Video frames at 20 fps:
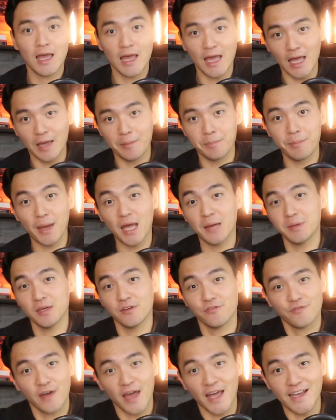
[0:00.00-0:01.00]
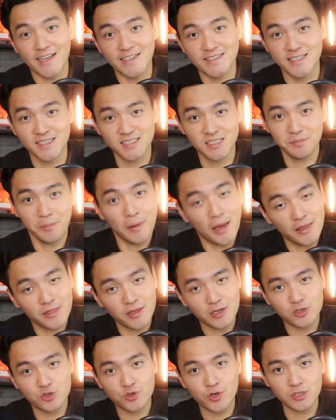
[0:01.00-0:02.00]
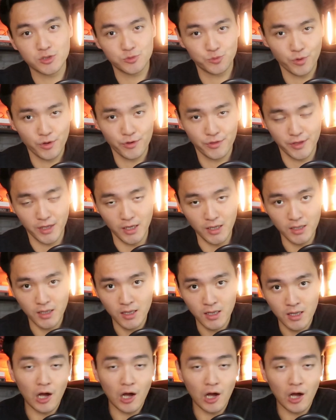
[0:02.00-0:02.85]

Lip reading: a baby face doesn't mean they're trustworthy.